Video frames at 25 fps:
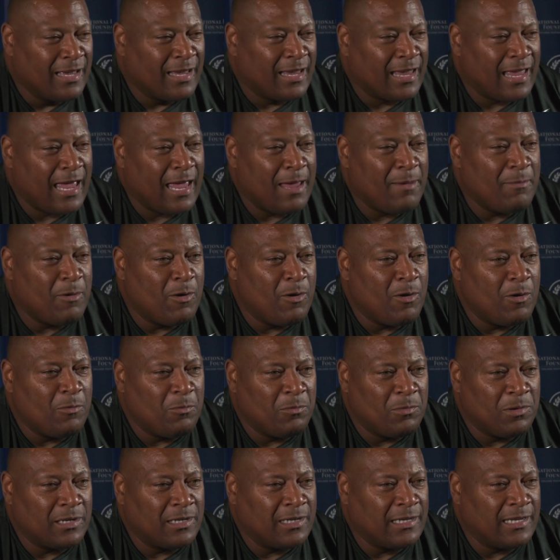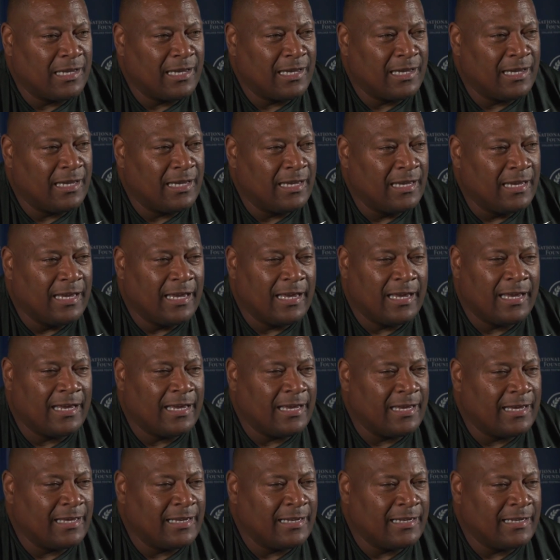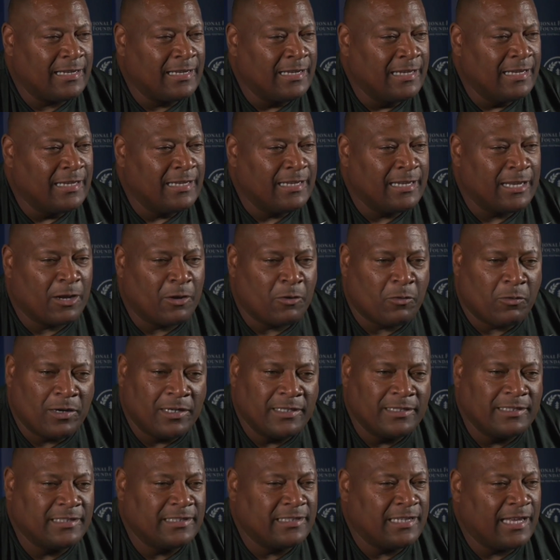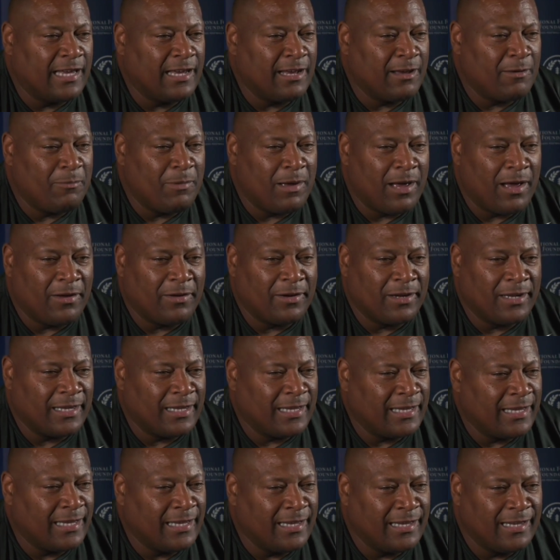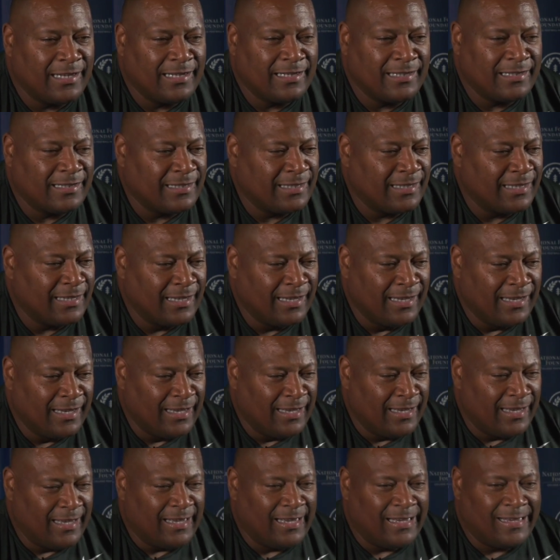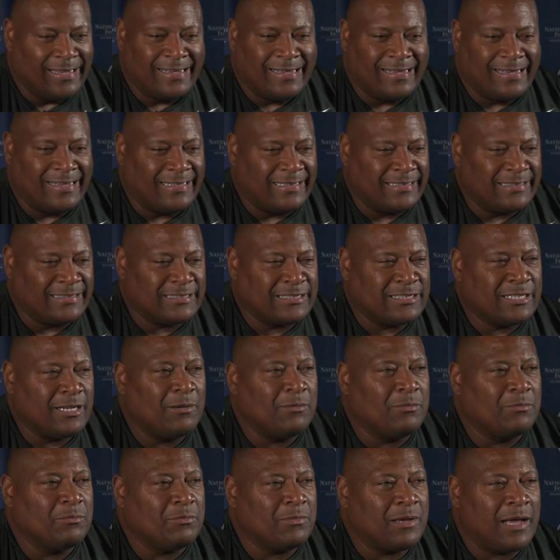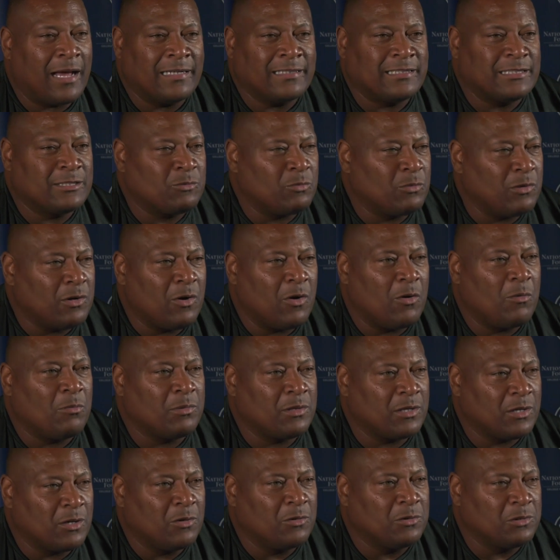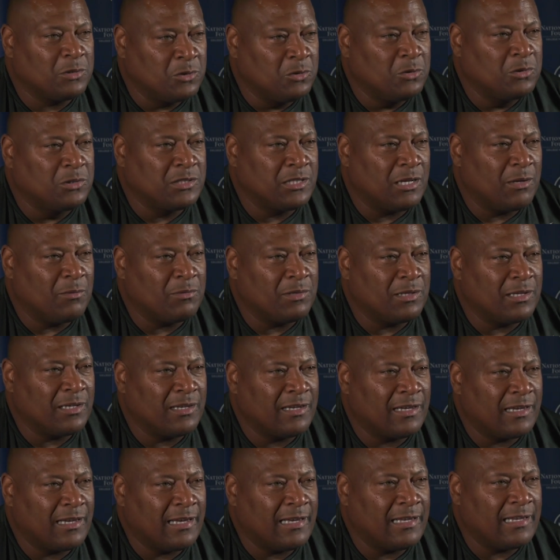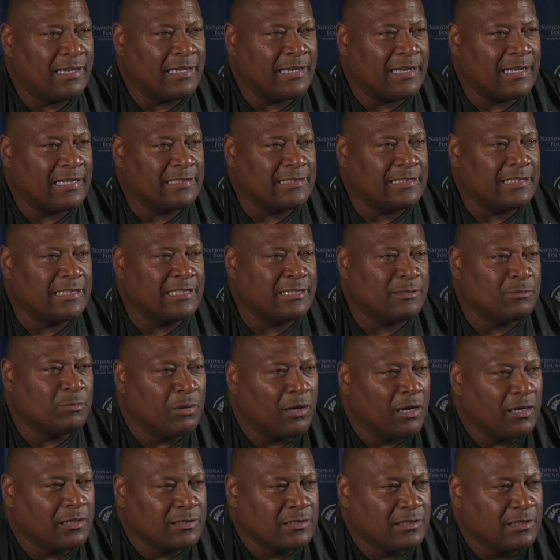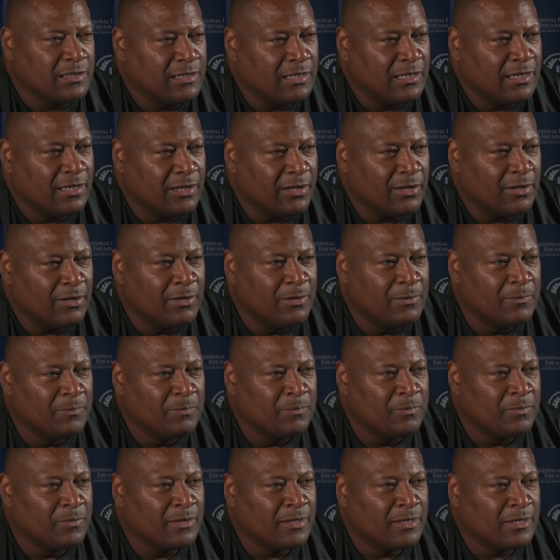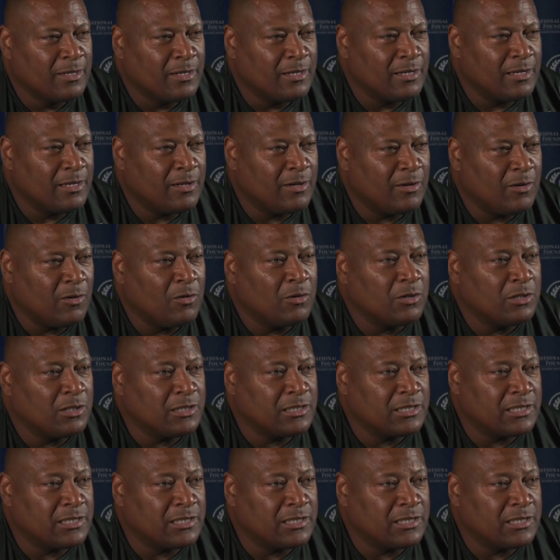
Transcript: Came home one day, and the crazy thing about it is something, I just went home to go do something, and then I see this box in there on the